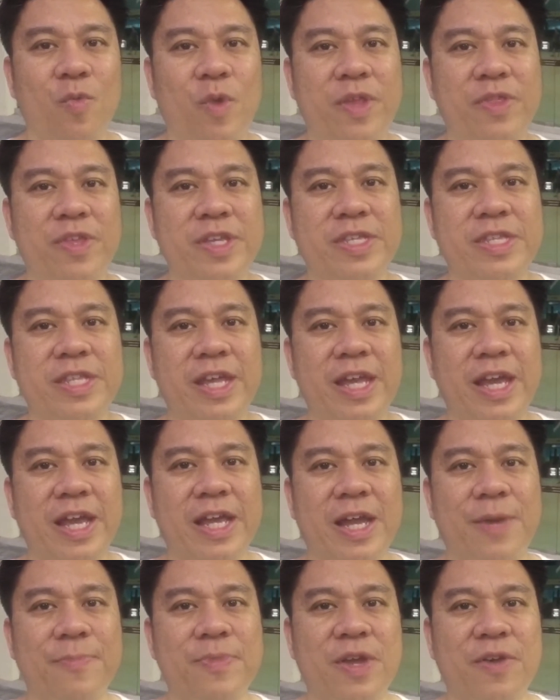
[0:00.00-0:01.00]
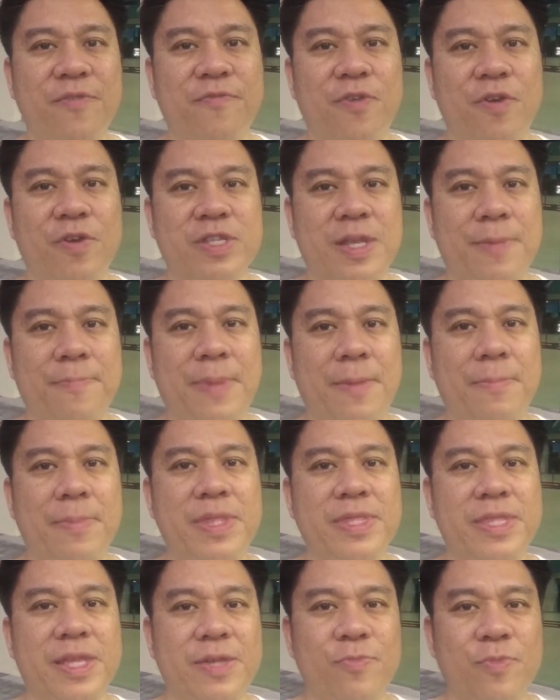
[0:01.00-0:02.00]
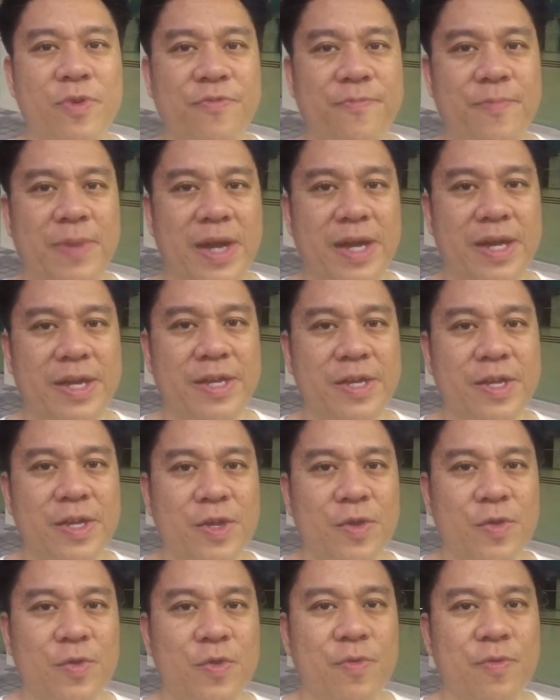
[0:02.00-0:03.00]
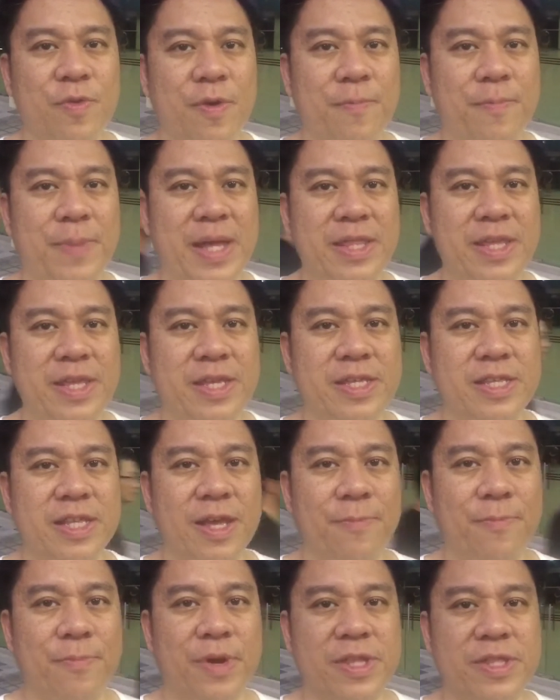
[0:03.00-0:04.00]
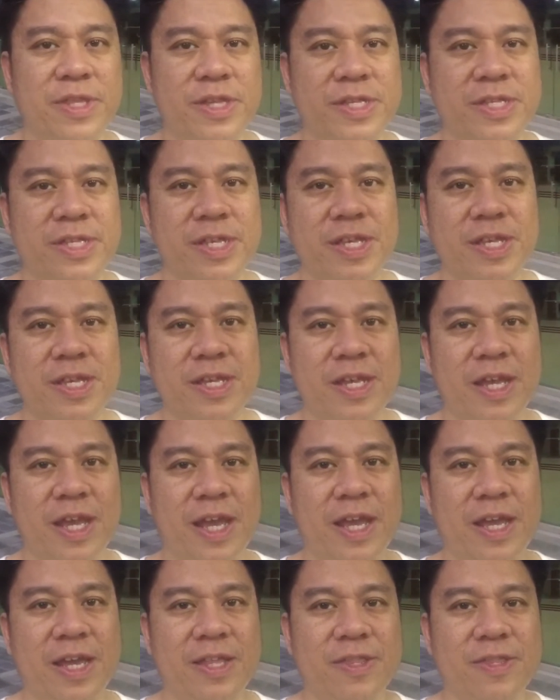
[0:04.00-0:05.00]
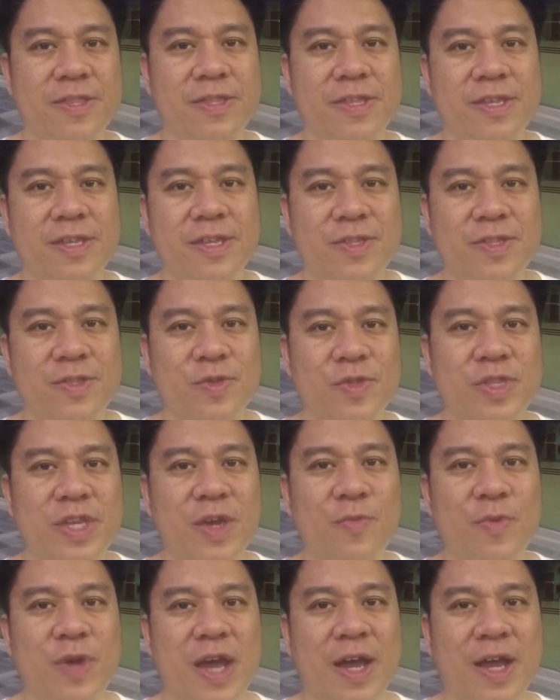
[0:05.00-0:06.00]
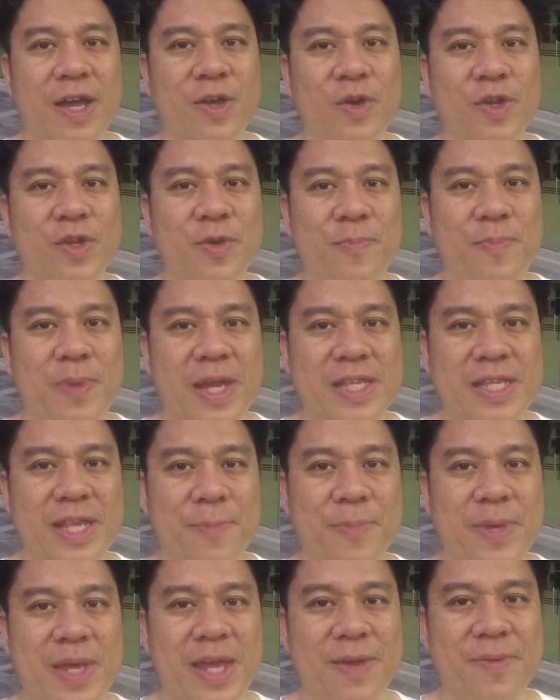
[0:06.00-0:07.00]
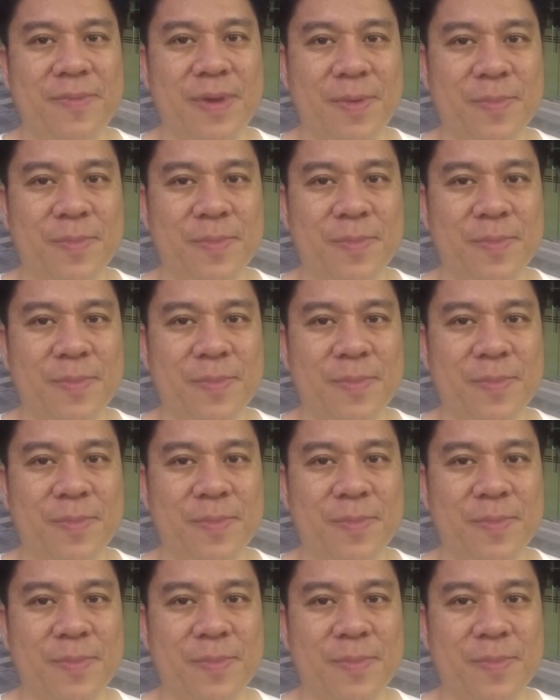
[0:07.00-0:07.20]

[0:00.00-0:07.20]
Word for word: Wednesday I come down for some badminton with my group of buddies and brothers and today we are going to play some game.